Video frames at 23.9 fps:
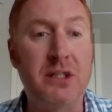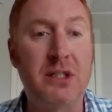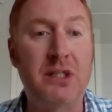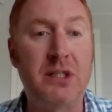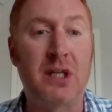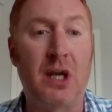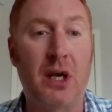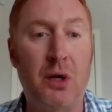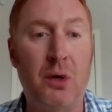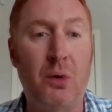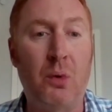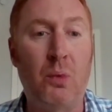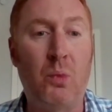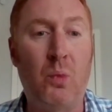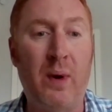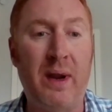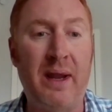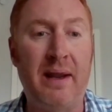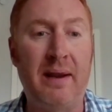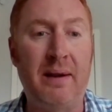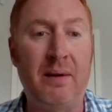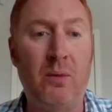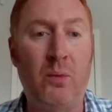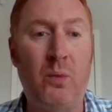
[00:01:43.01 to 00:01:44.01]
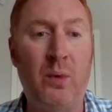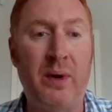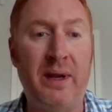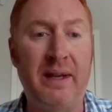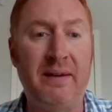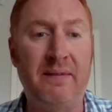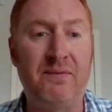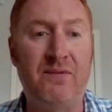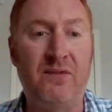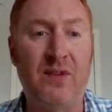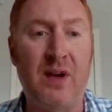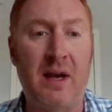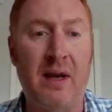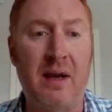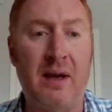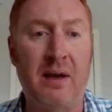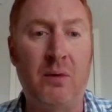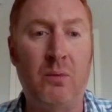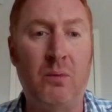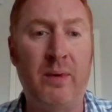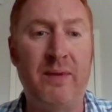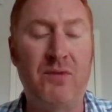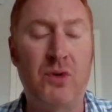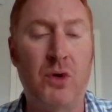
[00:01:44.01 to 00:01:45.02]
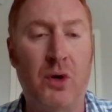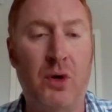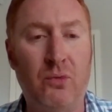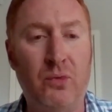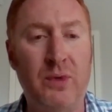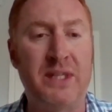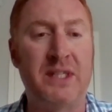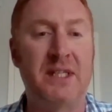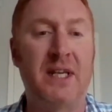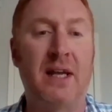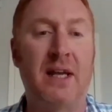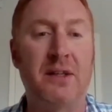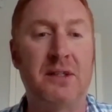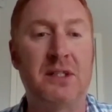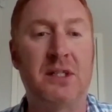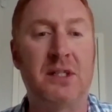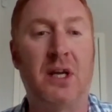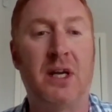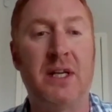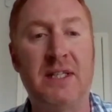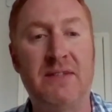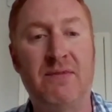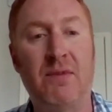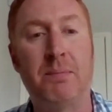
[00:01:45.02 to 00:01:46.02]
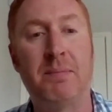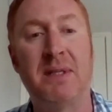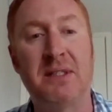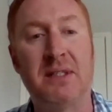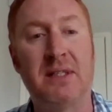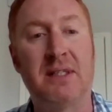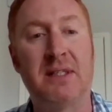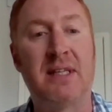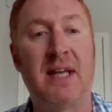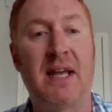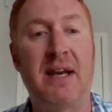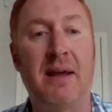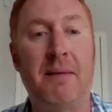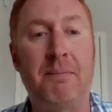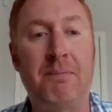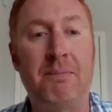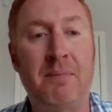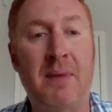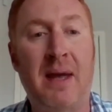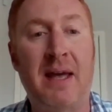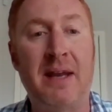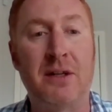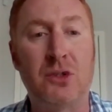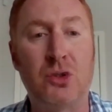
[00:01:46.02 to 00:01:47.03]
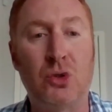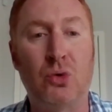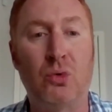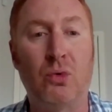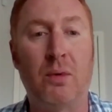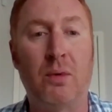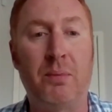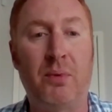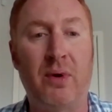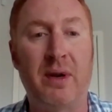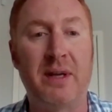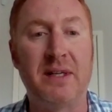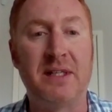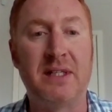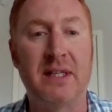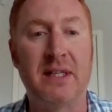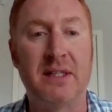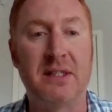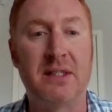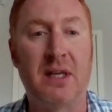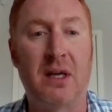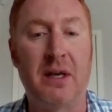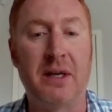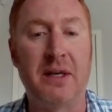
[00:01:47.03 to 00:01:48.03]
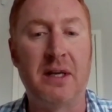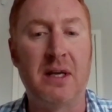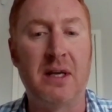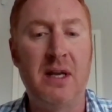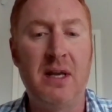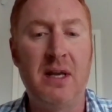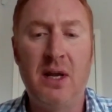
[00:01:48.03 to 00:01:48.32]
So we've got a retail side to the business and a tour operating side.